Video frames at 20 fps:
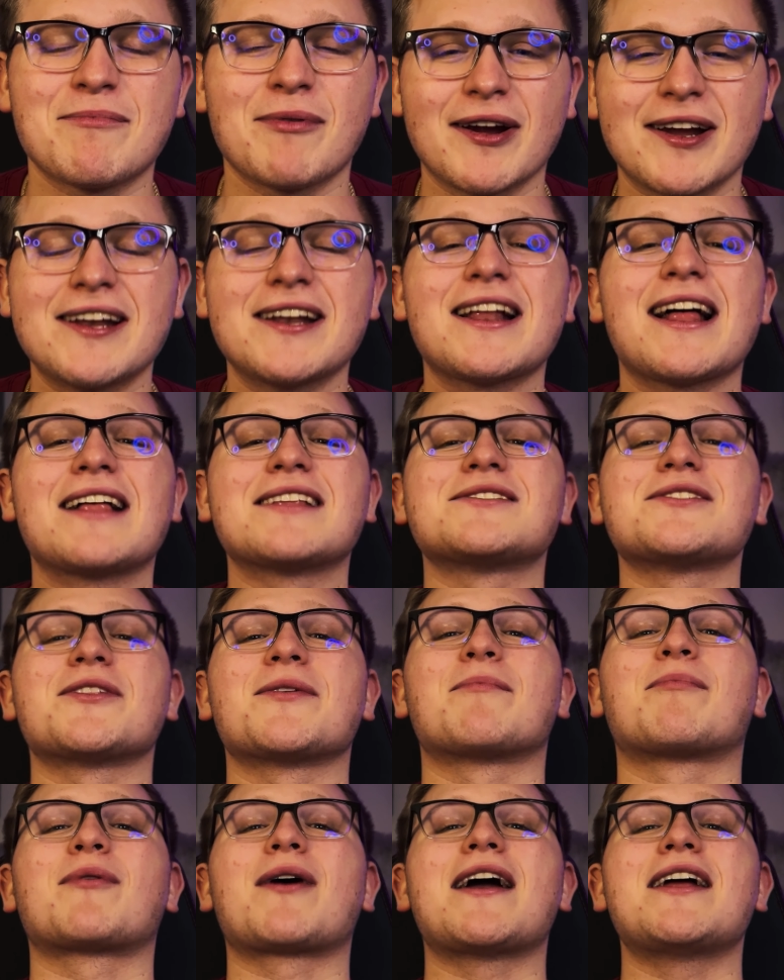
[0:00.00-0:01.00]
bringing you guys
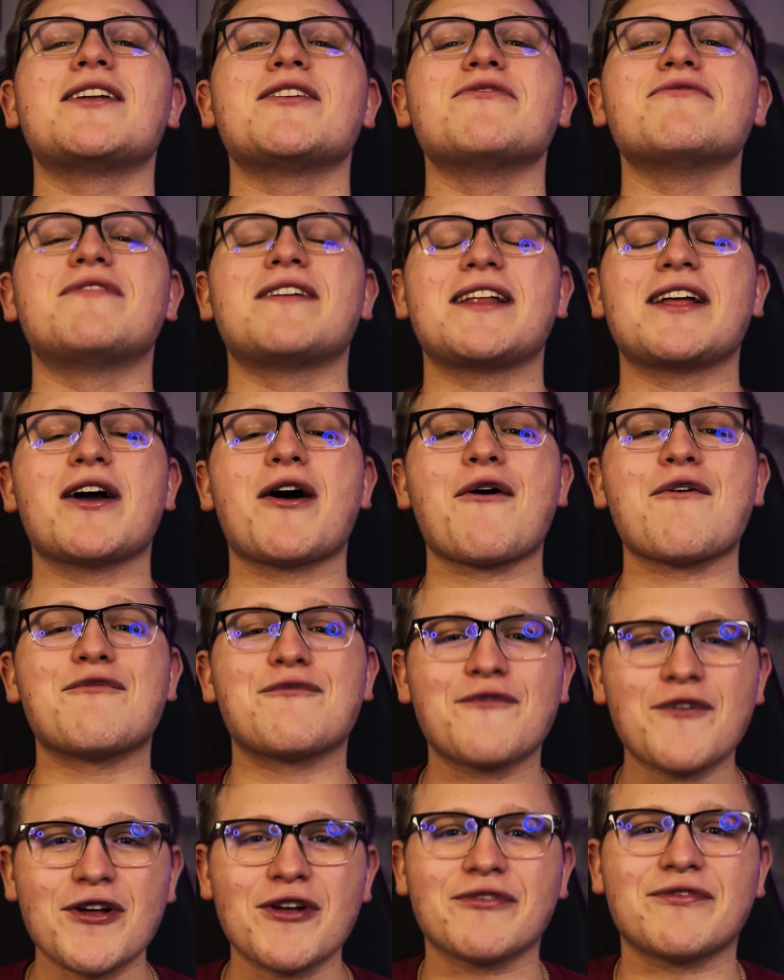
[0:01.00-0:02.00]
another brand new video
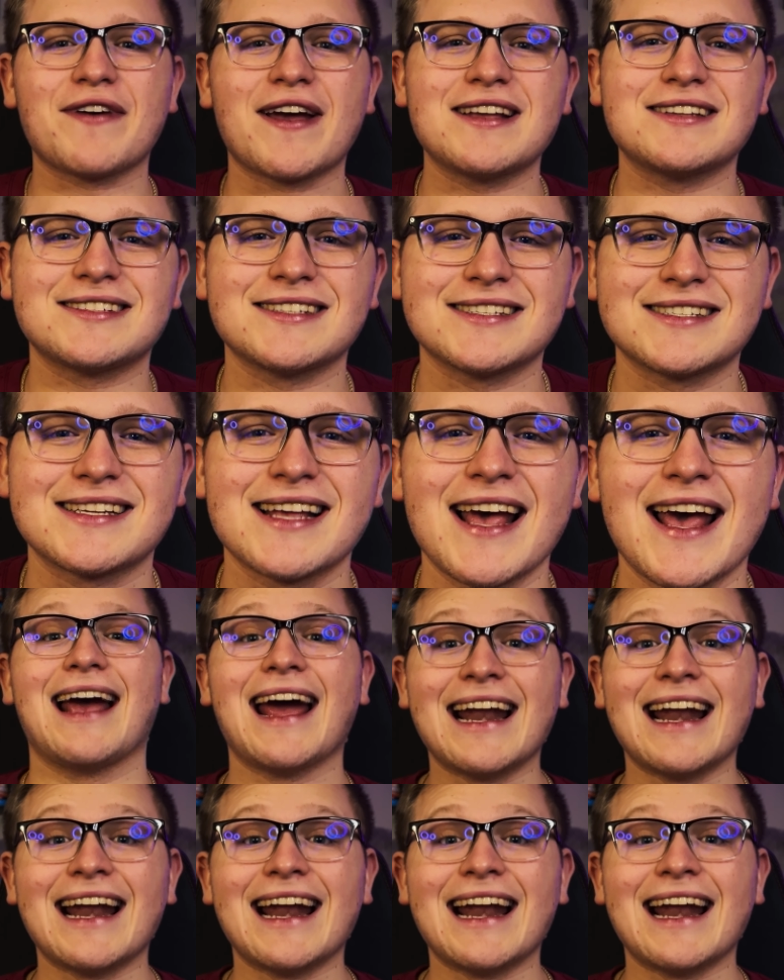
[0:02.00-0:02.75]
for your faces.